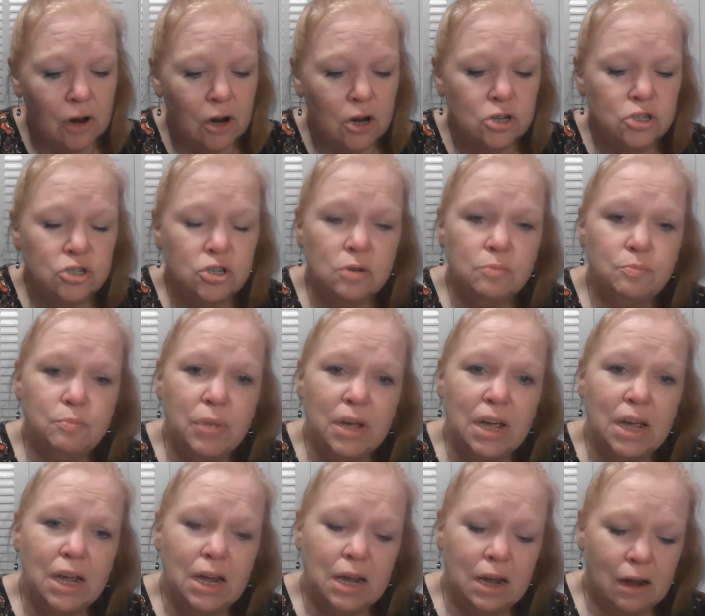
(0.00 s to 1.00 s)
should
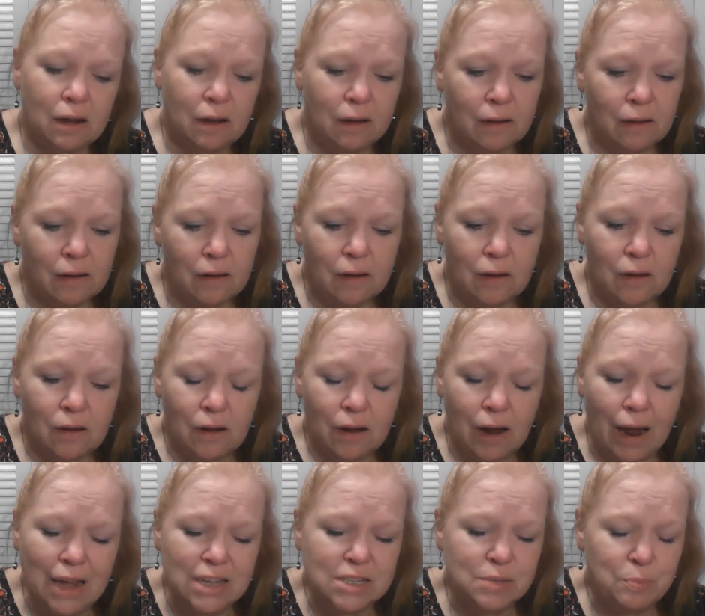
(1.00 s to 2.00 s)
be
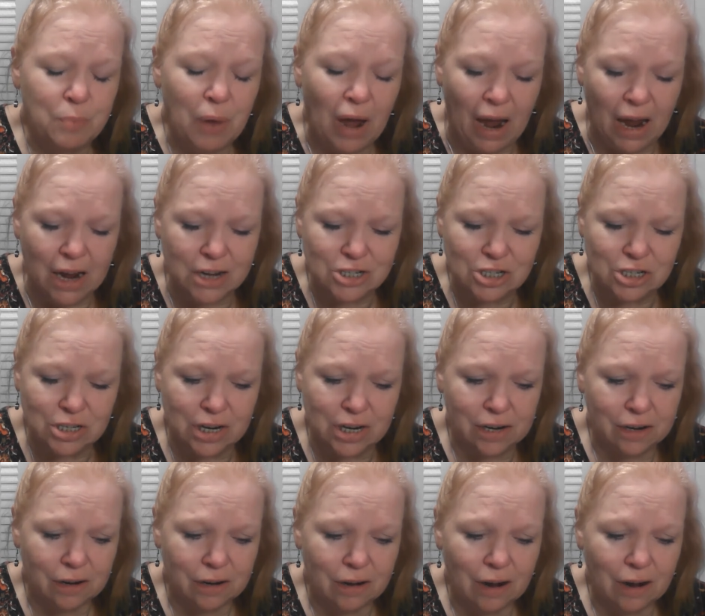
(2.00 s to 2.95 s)
as passionate